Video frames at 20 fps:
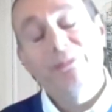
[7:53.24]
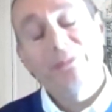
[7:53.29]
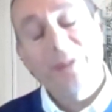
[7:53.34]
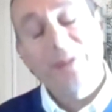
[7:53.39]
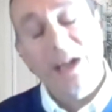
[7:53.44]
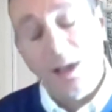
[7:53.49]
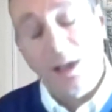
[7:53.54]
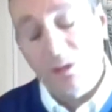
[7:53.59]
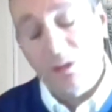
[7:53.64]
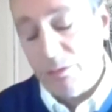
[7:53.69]

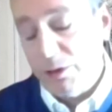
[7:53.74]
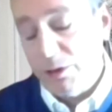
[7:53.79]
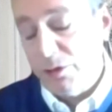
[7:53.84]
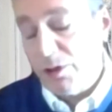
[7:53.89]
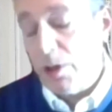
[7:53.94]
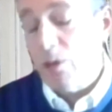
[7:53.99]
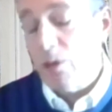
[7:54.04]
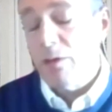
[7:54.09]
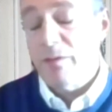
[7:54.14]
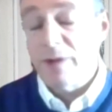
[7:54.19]
as a
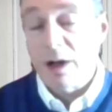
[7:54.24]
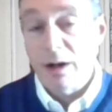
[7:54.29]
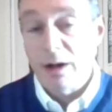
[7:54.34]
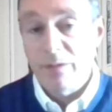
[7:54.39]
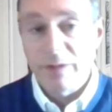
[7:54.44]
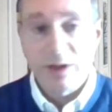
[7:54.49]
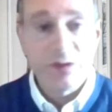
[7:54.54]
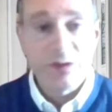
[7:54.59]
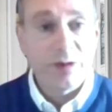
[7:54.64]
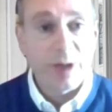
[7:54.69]
result of our
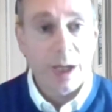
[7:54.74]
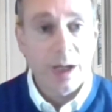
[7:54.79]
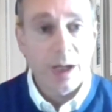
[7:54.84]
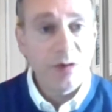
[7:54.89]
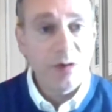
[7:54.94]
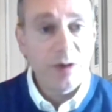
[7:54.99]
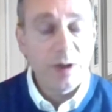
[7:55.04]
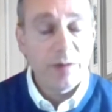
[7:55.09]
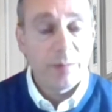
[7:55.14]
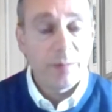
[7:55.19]

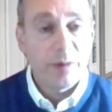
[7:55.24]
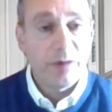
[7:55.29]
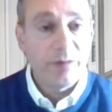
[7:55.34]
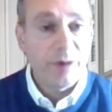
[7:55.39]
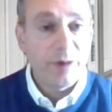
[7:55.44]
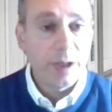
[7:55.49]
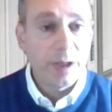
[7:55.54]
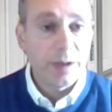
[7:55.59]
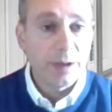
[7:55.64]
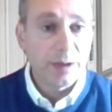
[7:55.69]
investigation, if we
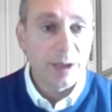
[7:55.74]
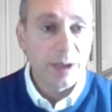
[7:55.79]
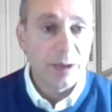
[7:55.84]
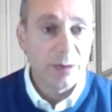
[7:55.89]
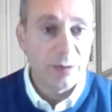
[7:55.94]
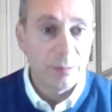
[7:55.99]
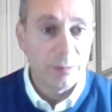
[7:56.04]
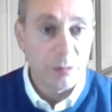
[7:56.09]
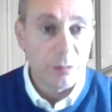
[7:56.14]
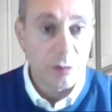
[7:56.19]
find that there's
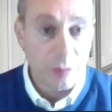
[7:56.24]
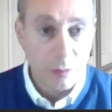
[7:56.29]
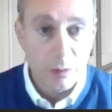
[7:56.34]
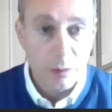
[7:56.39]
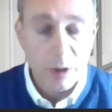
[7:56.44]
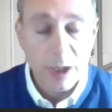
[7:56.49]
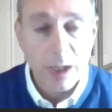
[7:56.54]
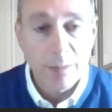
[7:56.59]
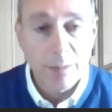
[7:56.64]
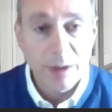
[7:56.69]
some
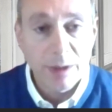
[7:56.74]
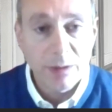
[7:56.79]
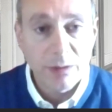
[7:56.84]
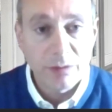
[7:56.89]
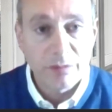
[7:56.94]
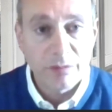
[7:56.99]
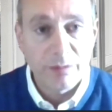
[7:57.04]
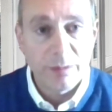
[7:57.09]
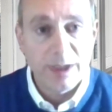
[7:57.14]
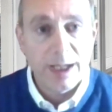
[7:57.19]
shortcomings
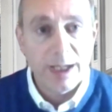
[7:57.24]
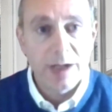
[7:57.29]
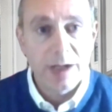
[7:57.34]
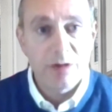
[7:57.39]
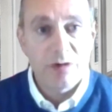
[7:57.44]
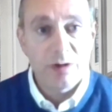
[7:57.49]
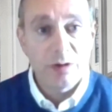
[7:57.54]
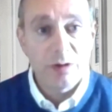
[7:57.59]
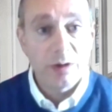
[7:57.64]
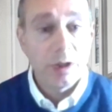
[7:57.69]
from the
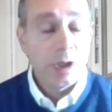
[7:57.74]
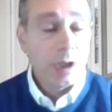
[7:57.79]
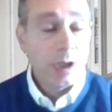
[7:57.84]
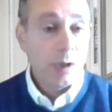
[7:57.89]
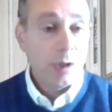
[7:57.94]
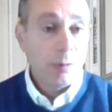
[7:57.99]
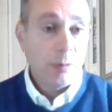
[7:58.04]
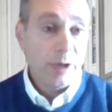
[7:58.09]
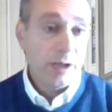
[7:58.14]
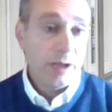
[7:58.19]
agent,
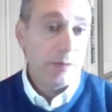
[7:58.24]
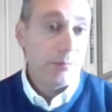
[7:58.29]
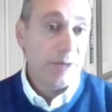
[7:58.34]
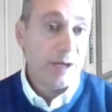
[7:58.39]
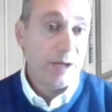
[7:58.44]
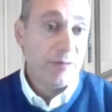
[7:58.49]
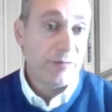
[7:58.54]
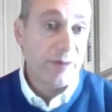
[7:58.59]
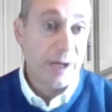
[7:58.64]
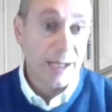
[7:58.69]
we can
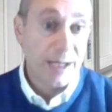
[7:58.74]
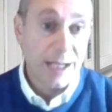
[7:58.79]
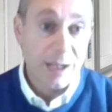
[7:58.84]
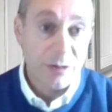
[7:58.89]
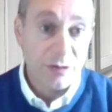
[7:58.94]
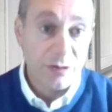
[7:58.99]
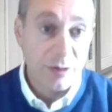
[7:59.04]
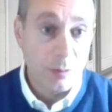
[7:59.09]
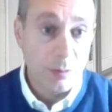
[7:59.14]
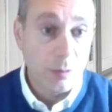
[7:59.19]
make
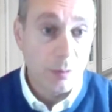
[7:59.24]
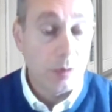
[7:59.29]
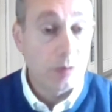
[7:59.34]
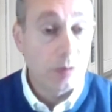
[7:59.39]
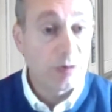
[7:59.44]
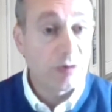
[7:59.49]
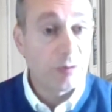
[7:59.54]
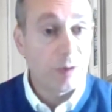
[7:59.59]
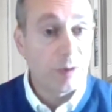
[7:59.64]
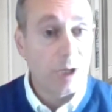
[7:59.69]
financial
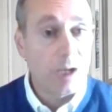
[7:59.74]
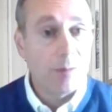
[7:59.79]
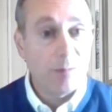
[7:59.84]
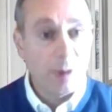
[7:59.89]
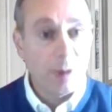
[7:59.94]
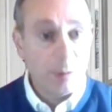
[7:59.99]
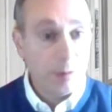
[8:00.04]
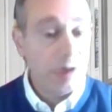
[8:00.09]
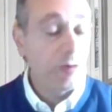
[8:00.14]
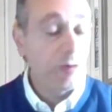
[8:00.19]
awards,
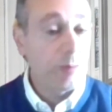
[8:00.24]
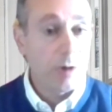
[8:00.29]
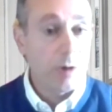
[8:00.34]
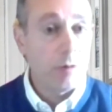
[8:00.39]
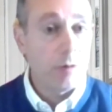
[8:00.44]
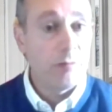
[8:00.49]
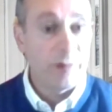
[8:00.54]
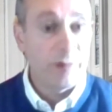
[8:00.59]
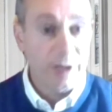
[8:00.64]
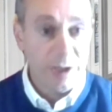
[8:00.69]
which we
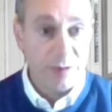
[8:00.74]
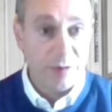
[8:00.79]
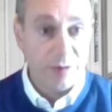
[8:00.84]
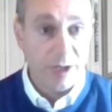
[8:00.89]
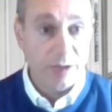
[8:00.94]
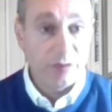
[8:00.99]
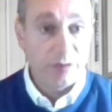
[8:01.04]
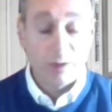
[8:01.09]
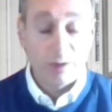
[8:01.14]
call redress.